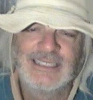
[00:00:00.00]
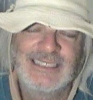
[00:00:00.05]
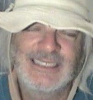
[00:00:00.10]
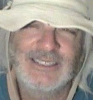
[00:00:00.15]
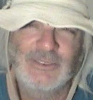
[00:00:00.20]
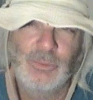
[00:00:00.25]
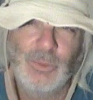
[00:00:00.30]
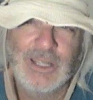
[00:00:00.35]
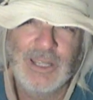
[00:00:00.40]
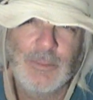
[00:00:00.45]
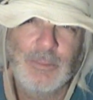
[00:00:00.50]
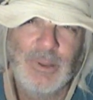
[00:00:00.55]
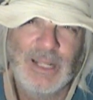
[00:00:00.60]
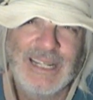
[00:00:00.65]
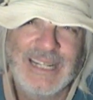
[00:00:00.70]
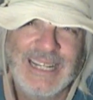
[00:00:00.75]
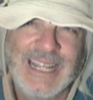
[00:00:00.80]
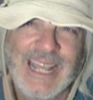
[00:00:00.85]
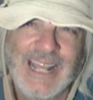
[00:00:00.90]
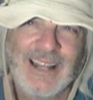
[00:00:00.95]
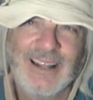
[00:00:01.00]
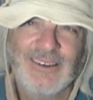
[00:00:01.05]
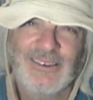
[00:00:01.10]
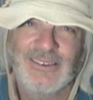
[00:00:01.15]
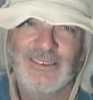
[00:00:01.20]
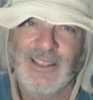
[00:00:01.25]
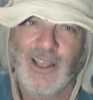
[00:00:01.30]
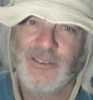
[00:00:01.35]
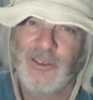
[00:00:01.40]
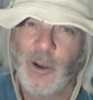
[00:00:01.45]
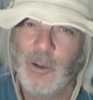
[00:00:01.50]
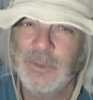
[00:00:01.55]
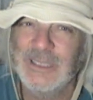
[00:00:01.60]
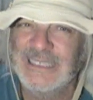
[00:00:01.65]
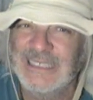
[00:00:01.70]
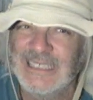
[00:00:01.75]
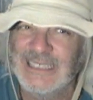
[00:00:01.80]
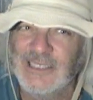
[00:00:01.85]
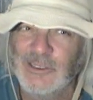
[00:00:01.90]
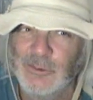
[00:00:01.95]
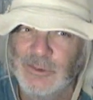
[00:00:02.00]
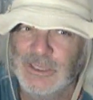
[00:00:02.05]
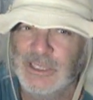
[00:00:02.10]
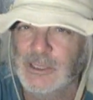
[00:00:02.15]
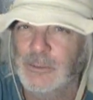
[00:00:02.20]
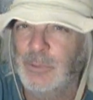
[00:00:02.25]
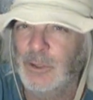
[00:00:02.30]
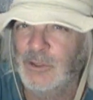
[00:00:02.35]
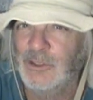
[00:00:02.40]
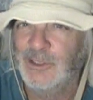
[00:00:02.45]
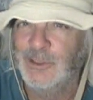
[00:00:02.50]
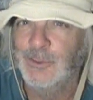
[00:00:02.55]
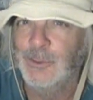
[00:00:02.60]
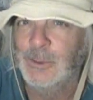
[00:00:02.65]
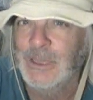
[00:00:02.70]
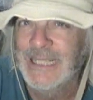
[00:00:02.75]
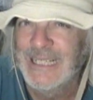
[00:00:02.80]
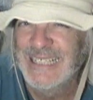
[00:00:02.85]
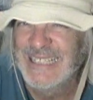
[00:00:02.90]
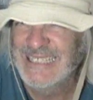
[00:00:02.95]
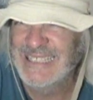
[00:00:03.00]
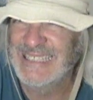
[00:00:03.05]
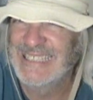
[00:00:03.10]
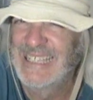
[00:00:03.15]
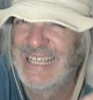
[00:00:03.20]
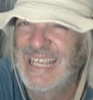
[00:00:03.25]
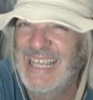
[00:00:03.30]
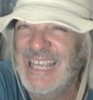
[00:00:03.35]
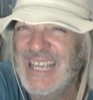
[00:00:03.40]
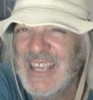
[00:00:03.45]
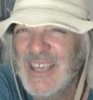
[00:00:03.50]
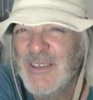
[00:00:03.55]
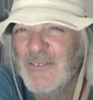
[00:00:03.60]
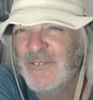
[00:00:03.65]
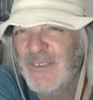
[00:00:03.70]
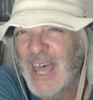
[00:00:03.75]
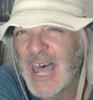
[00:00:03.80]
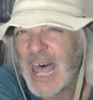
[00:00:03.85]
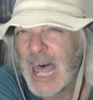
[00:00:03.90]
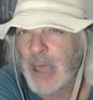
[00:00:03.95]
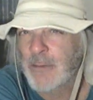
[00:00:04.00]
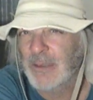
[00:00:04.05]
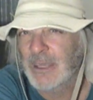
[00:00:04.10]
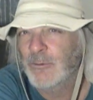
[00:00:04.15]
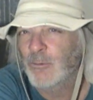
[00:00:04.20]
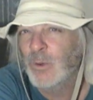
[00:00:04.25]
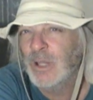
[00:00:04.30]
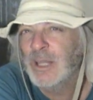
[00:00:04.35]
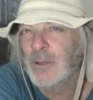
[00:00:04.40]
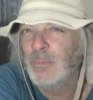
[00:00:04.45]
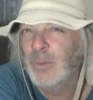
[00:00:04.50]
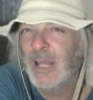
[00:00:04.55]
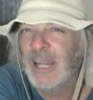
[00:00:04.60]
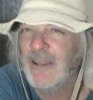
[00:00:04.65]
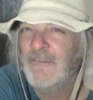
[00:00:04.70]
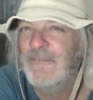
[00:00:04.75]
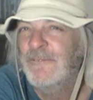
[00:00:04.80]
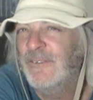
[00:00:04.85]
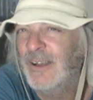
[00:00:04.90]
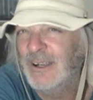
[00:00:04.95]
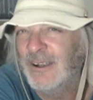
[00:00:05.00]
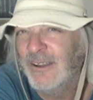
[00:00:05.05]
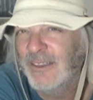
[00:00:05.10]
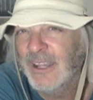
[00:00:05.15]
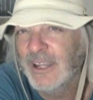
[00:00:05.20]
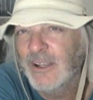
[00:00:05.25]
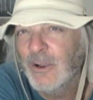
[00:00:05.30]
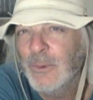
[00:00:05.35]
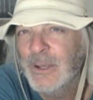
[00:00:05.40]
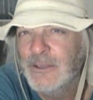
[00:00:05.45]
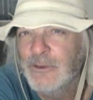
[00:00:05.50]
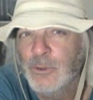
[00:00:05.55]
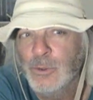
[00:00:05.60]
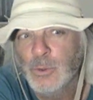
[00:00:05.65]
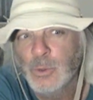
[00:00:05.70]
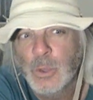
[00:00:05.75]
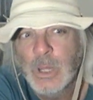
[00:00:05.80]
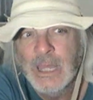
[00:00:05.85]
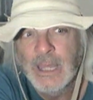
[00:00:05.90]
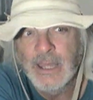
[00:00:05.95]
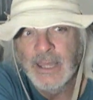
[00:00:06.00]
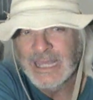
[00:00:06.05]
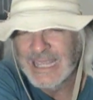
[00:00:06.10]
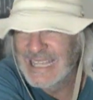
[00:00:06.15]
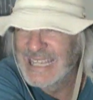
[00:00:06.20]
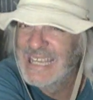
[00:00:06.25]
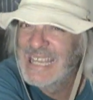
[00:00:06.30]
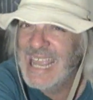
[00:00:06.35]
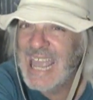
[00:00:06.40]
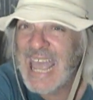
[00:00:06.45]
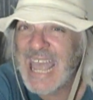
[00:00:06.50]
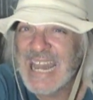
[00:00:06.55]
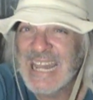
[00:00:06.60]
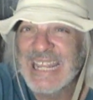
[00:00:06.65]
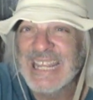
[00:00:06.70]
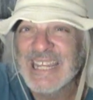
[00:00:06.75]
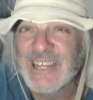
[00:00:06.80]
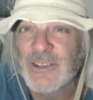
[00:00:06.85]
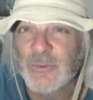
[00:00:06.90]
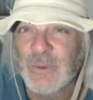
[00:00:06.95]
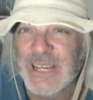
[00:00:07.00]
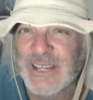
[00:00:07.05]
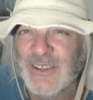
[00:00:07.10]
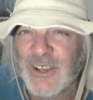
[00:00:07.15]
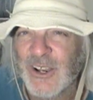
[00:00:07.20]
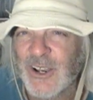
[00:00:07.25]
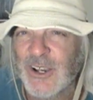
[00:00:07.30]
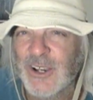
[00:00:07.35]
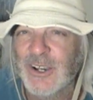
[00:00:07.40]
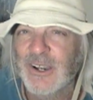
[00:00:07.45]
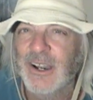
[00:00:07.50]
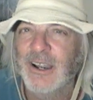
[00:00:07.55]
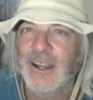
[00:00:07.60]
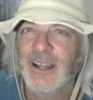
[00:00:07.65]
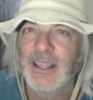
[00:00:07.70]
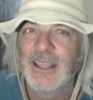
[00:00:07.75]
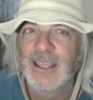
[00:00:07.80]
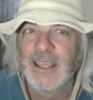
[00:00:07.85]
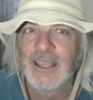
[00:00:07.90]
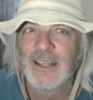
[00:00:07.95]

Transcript: Just what the bloody hell are homosexuals supposed to give up? And what the bloody fuck are they going to get in return?